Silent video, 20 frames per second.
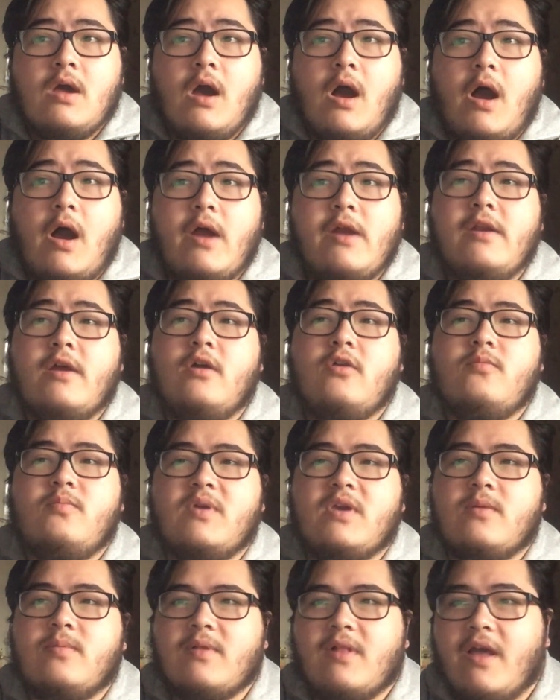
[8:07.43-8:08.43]
I know
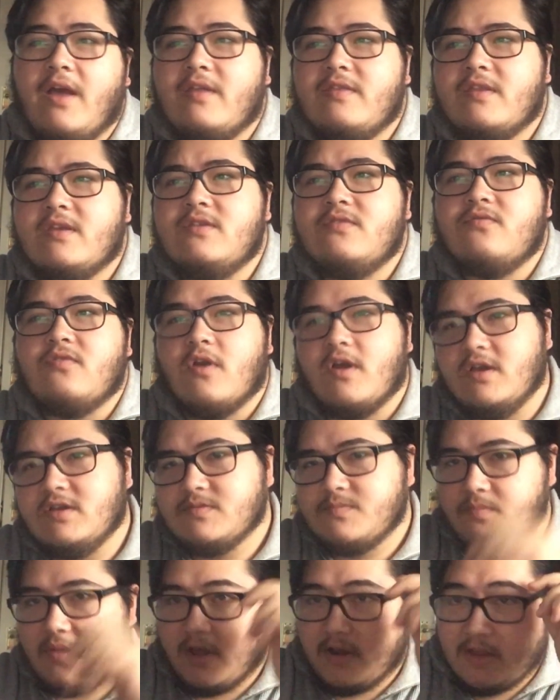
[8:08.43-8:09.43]
people hate this phrase,
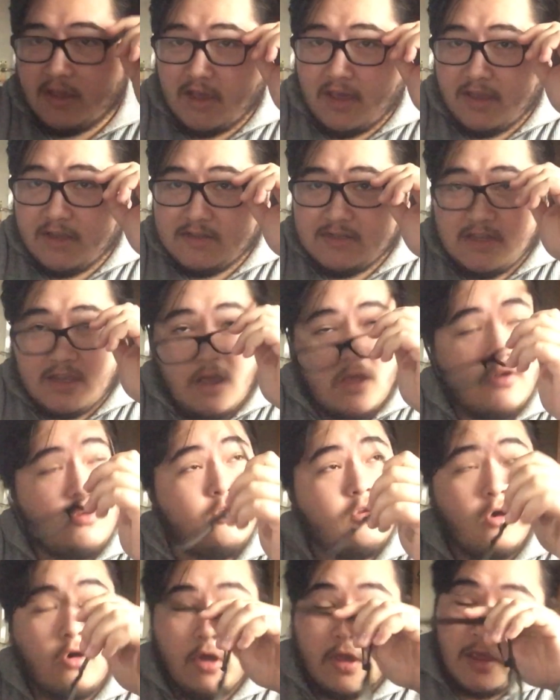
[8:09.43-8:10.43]
but it's
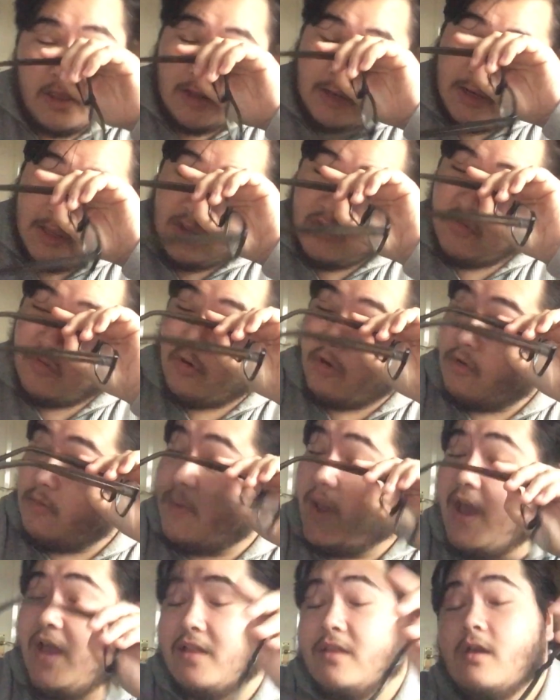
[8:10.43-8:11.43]
annoyingly true,
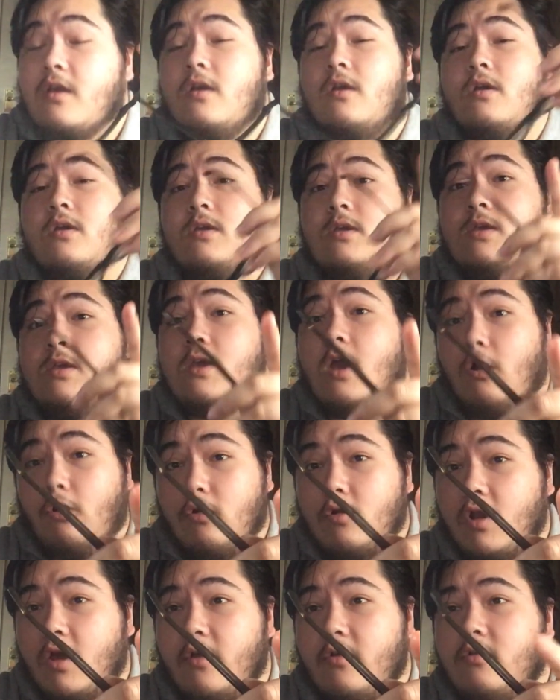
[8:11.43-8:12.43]
man.
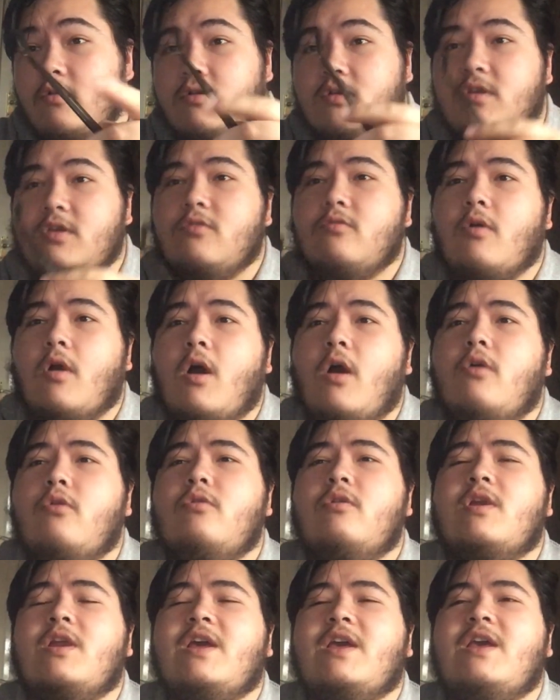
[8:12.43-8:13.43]
YOLO. You
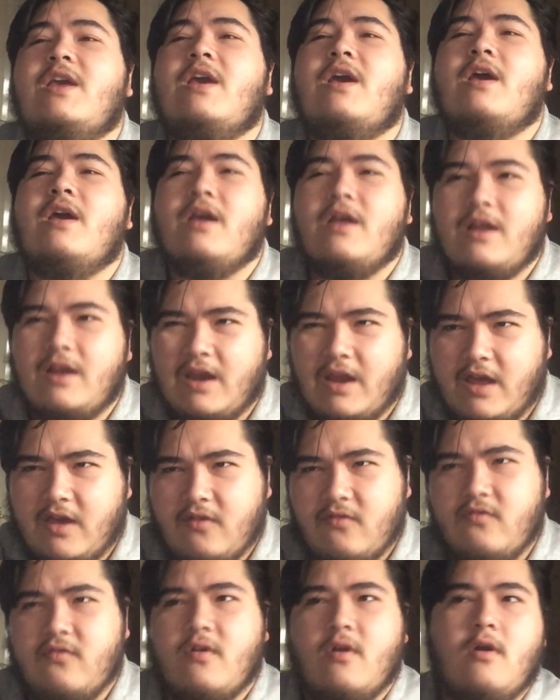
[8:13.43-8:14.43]
only
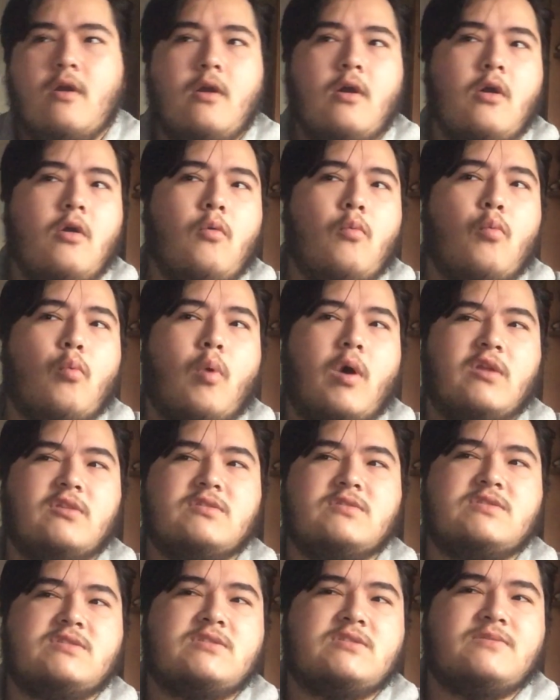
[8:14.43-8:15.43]
live
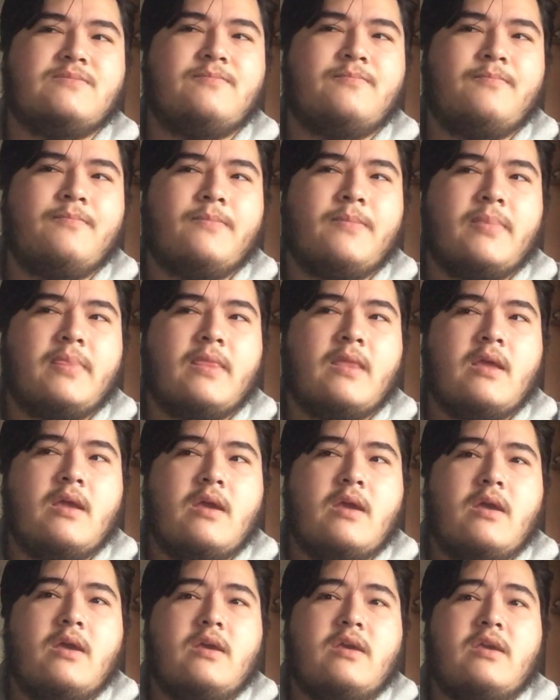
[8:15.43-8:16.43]
once.
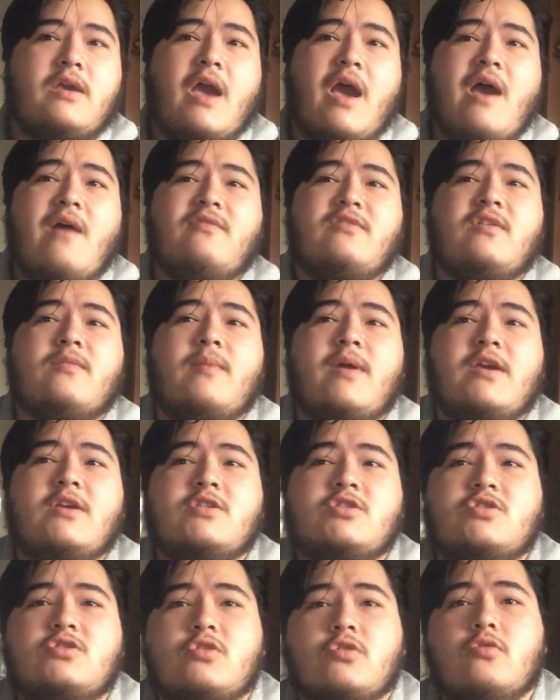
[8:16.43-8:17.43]
You have to make
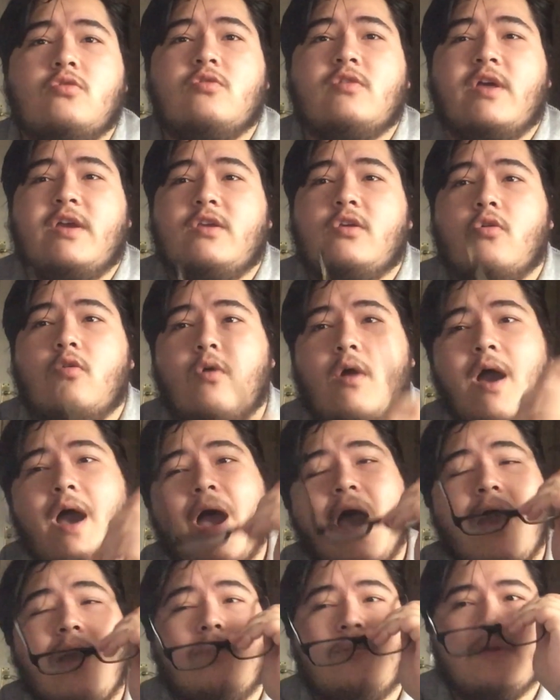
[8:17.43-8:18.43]
sure that you're
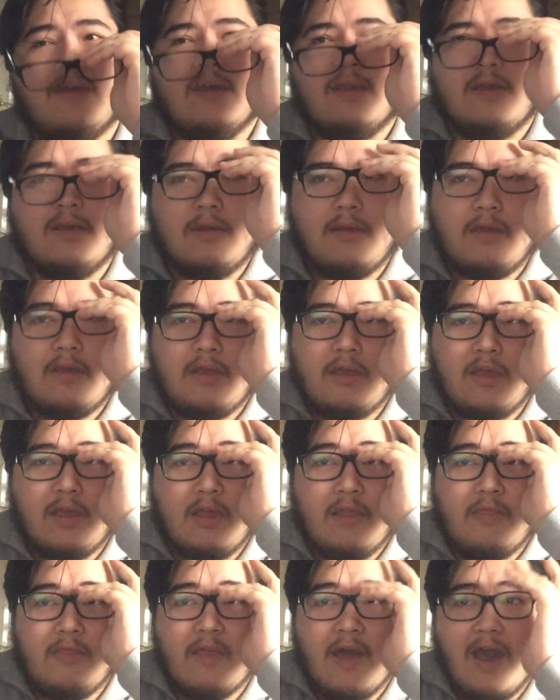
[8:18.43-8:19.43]
happy
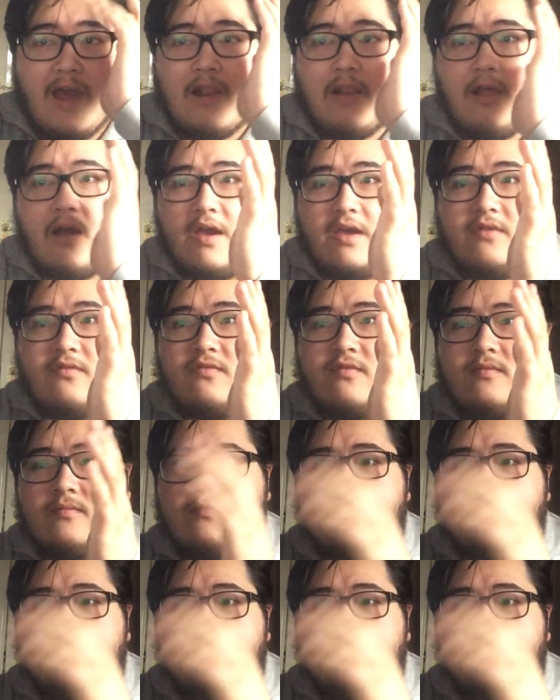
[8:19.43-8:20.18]
in that life.